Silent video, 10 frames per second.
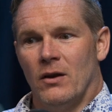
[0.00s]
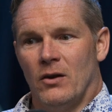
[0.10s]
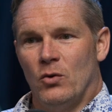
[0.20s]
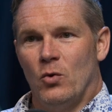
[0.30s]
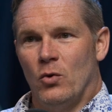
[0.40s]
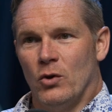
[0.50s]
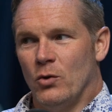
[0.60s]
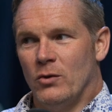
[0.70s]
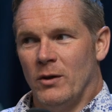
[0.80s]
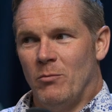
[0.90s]
are no
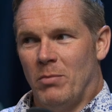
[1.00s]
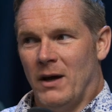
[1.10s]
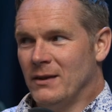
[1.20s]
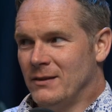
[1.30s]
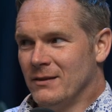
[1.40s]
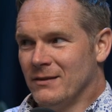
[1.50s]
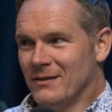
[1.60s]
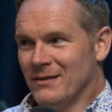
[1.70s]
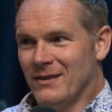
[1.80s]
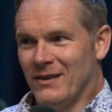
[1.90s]
good and bad
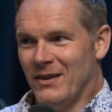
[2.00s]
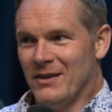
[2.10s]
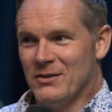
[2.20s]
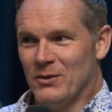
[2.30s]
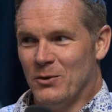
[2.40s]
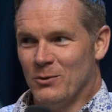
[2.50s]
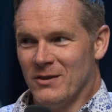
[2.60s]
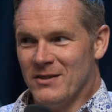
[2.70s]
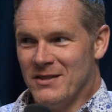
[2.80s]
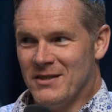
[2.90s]
cholesterols.
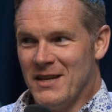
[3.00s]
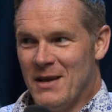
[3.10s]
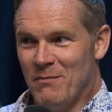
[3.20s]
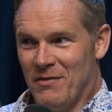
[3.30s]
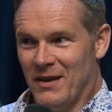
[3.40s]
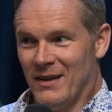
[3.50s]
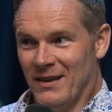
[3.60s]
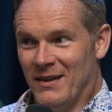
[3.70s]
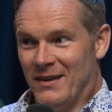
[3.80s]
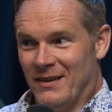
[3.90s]
It's the same thing.
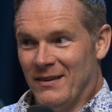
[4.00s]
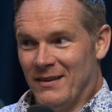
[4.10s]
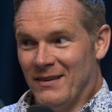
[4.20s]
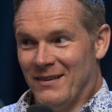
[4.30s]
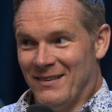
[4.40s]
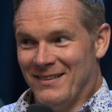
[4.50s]
Yeah.